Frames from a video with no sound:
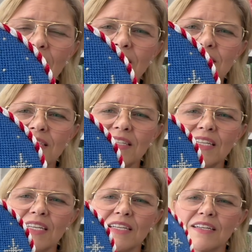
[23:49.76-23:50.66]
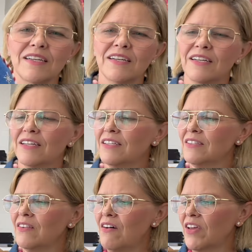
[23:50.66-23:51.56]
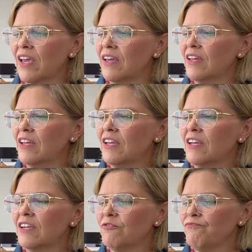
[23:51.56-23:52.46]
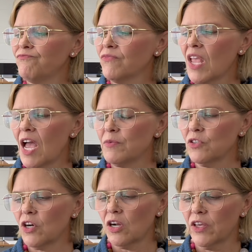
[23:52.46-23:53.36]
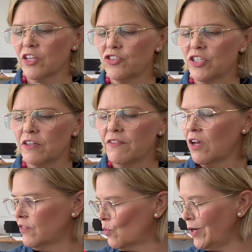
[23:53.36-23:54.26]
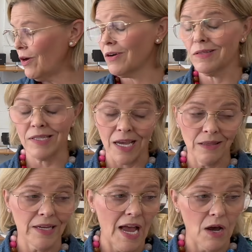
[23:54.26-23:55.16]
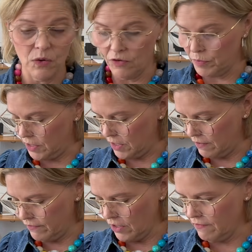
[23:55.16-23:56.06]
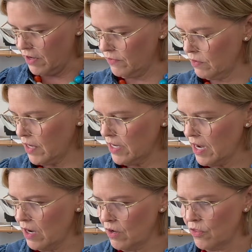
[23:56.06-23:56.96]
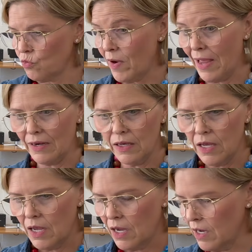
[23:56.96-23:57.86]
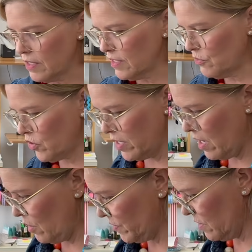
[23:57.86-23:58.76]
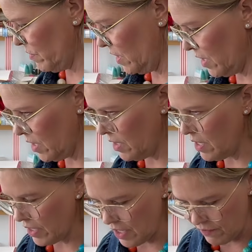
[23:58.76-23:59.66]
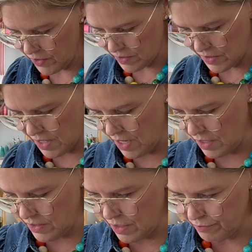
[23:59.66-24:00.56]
Aunt Cindy, love it. Absolutely darling. And she did velvet. We are sadly out of Petite Very Velvet right now in the red, because I was trying to help somebody kit a canvas, and